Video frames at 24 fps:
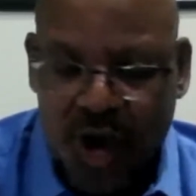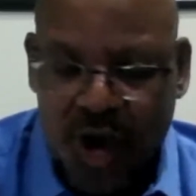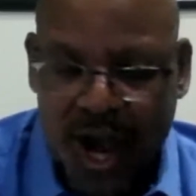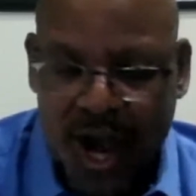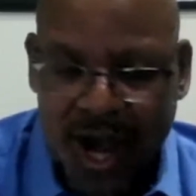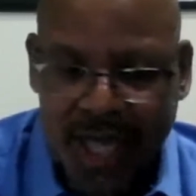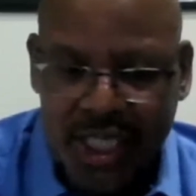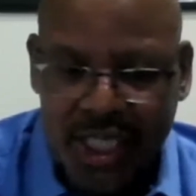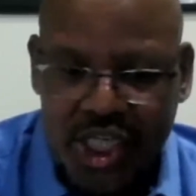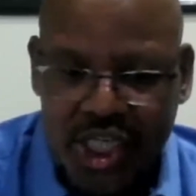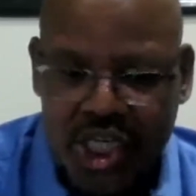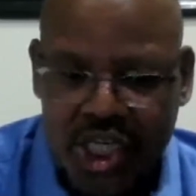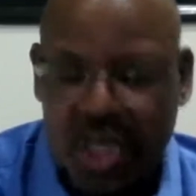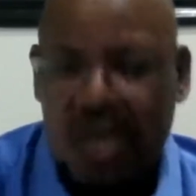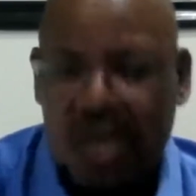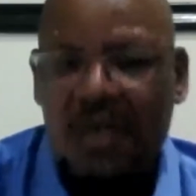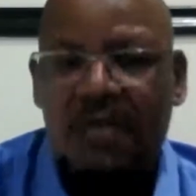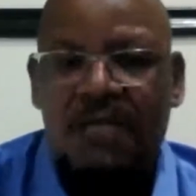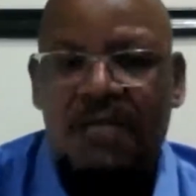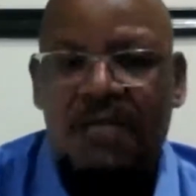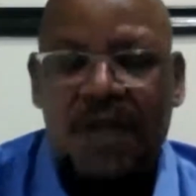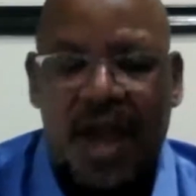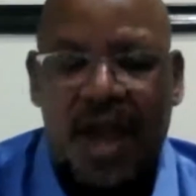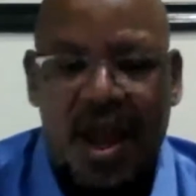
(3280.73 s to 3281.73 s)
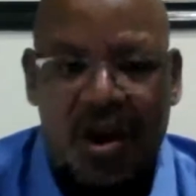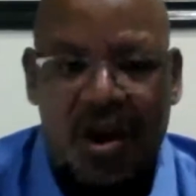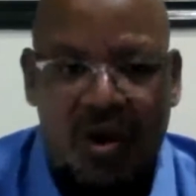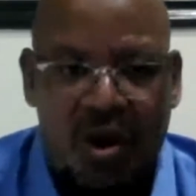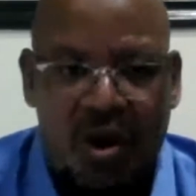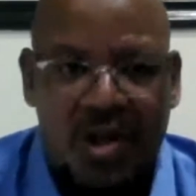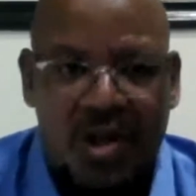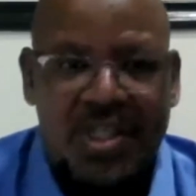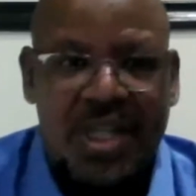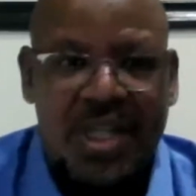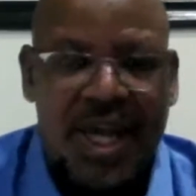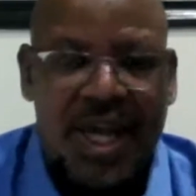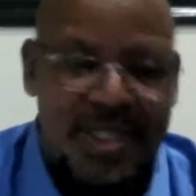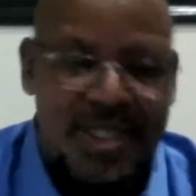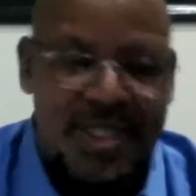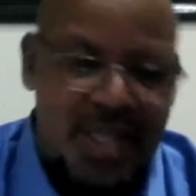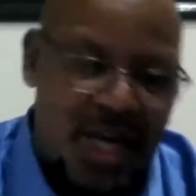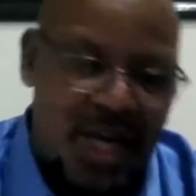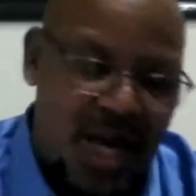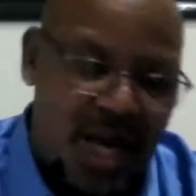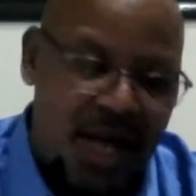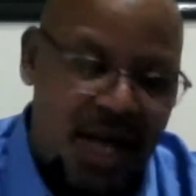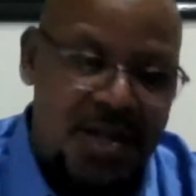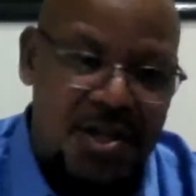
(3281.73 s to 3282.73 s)
achieve a lot as
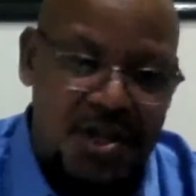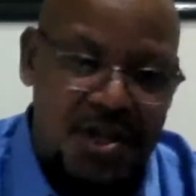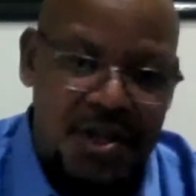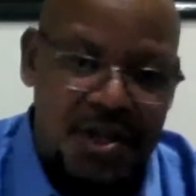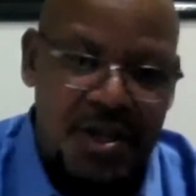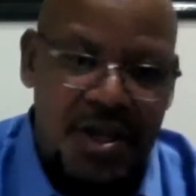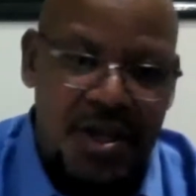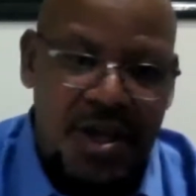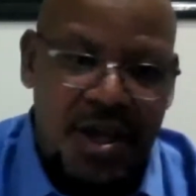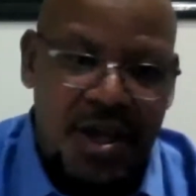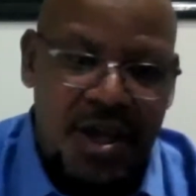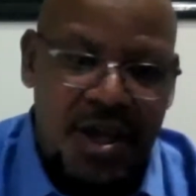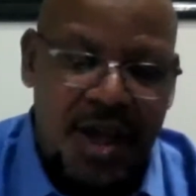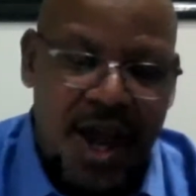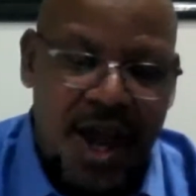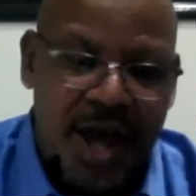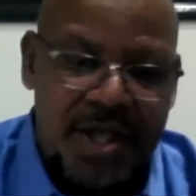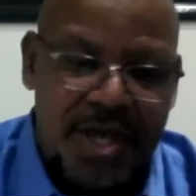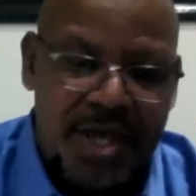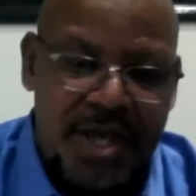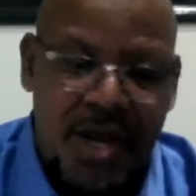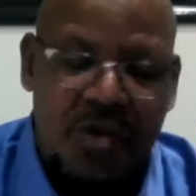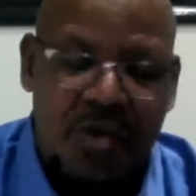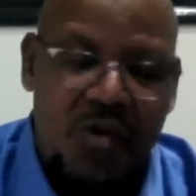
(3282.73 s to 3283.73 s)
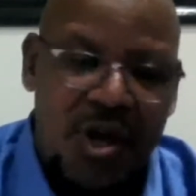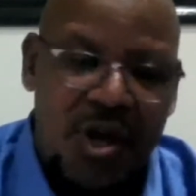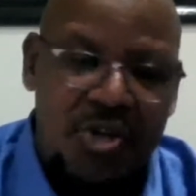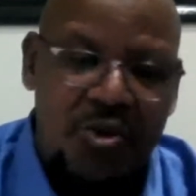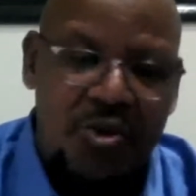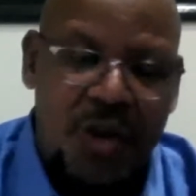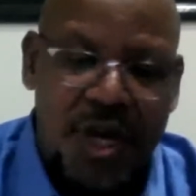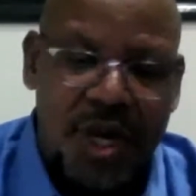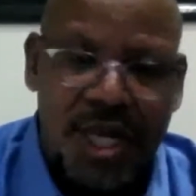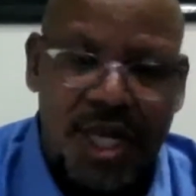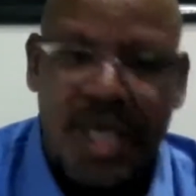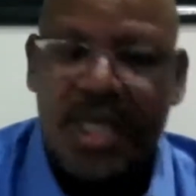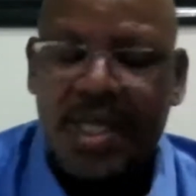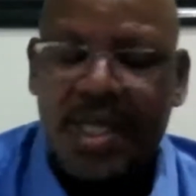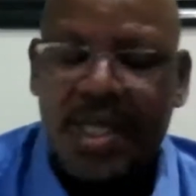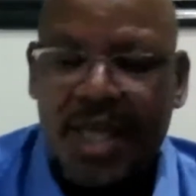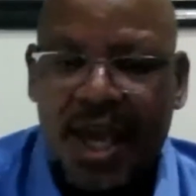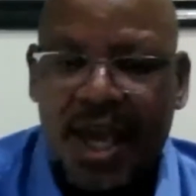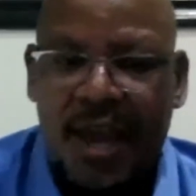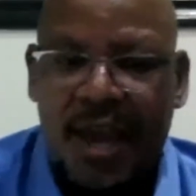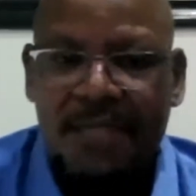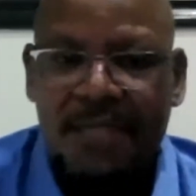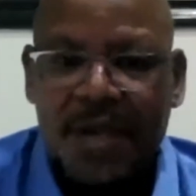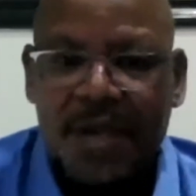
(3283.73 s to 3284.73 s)
a country. I think what we need
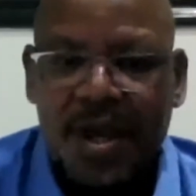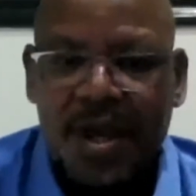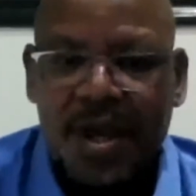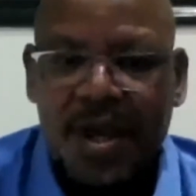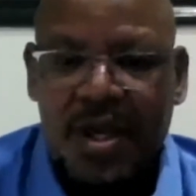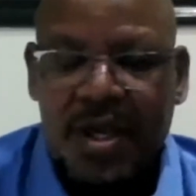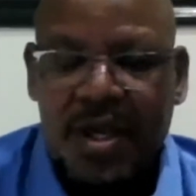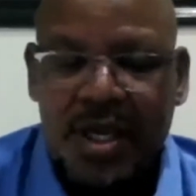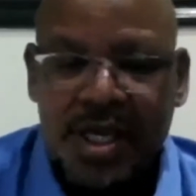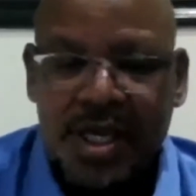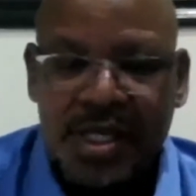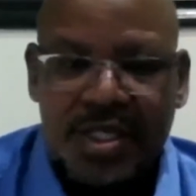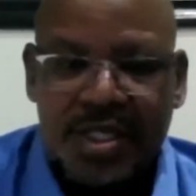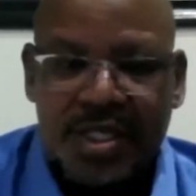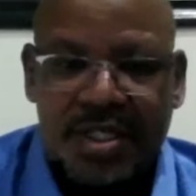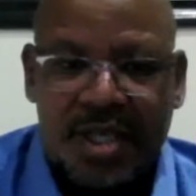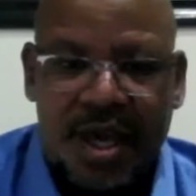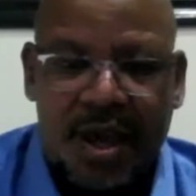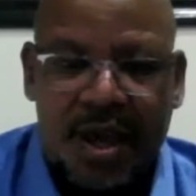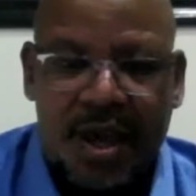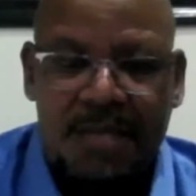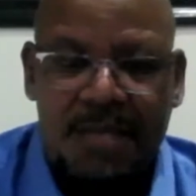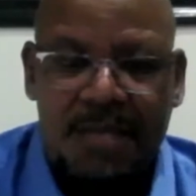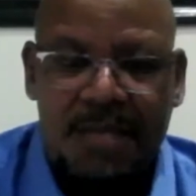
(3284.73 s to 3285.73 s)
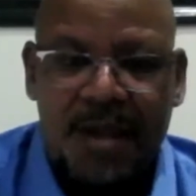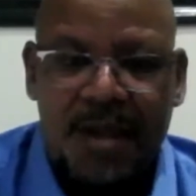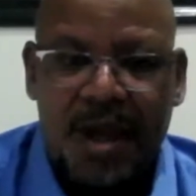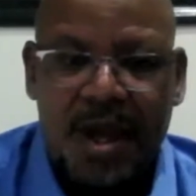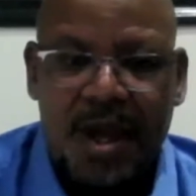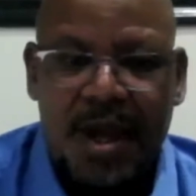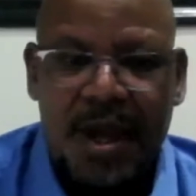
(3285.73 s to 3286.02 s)
here is, I